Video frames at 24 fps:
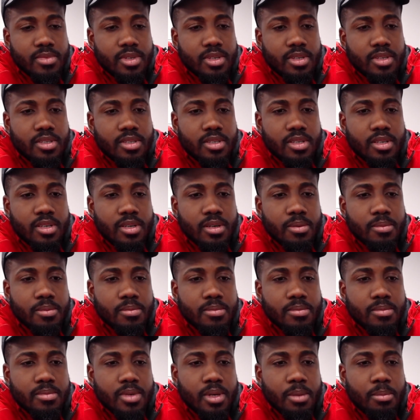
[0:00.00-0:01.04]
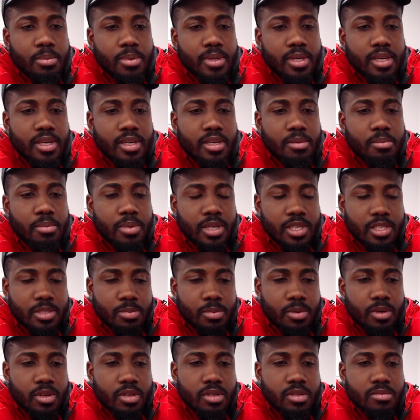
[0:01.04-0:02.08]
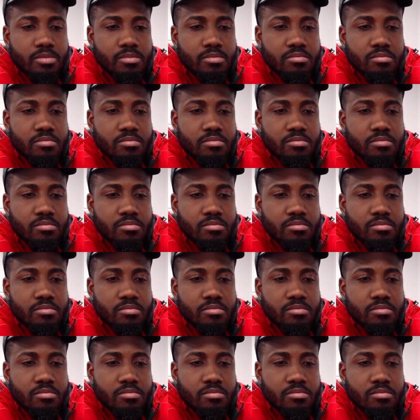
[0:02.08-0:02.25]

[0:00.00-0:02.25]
And I played baseball,